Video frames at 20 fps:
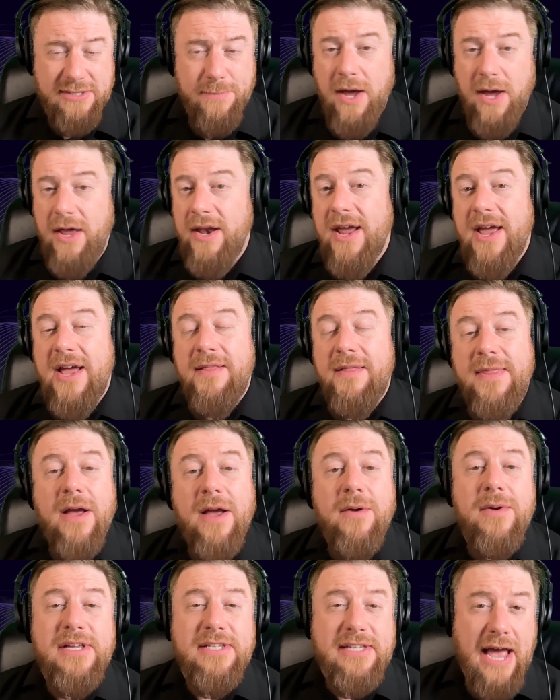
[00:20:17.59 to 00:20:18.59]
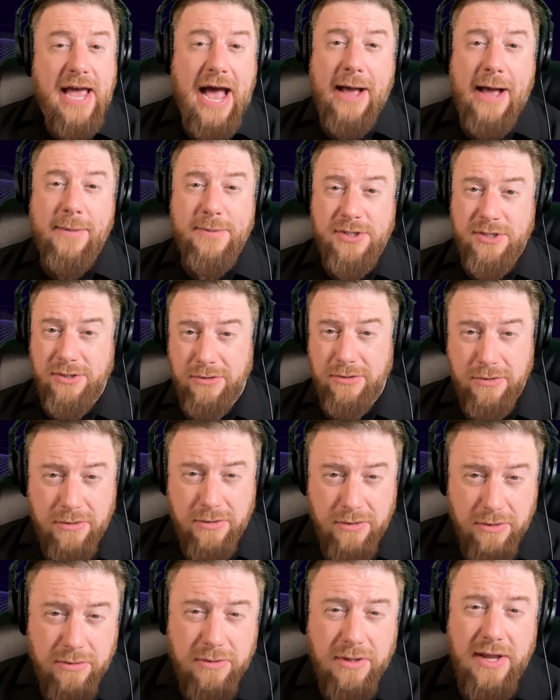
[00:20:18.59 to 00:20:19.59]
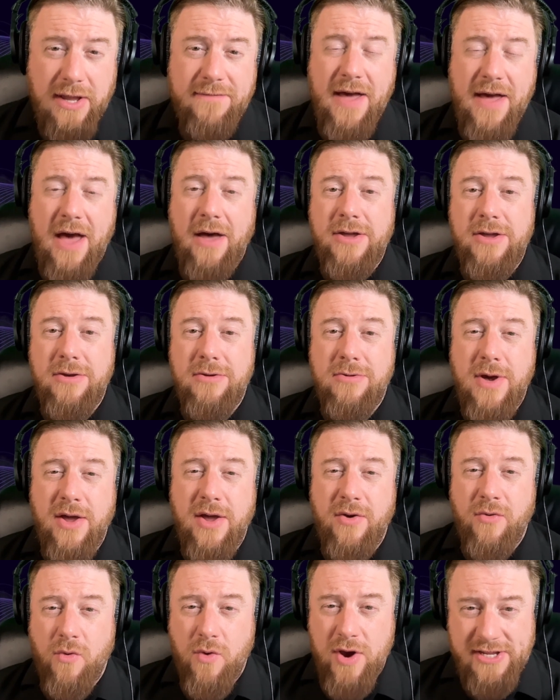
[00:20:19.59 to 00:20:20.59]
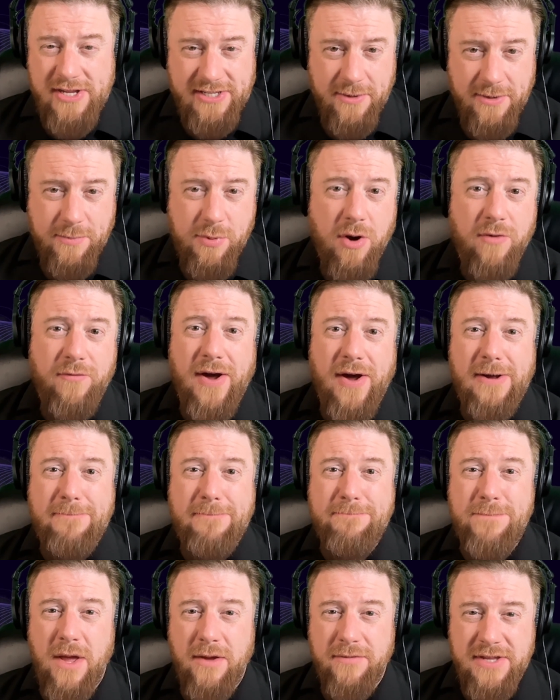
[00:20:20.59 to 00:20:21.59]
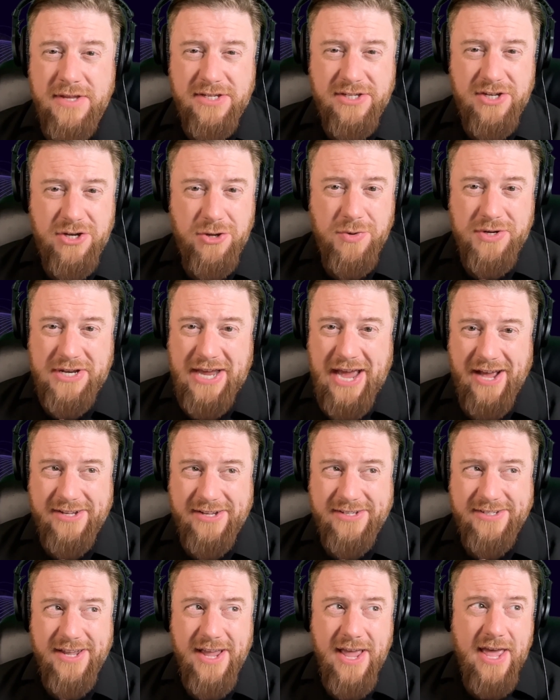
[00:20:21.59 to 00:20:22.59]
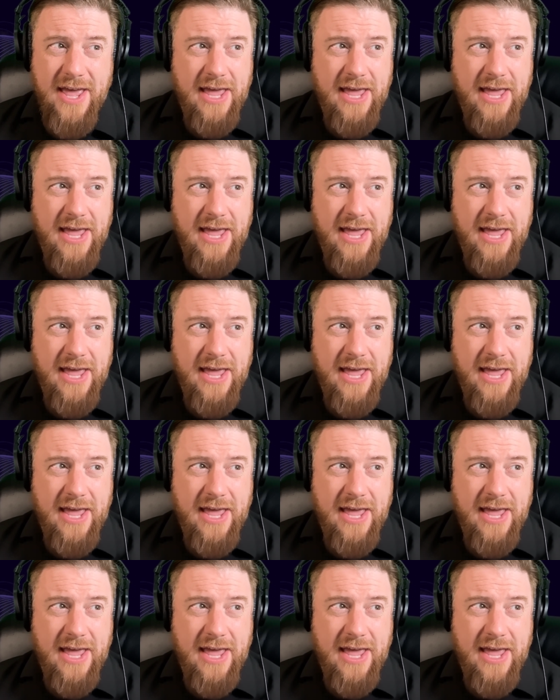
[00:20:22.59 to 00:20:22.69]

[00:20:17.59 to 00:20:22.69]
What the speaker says: but there is absolutely value in raising the profile of these new attacks,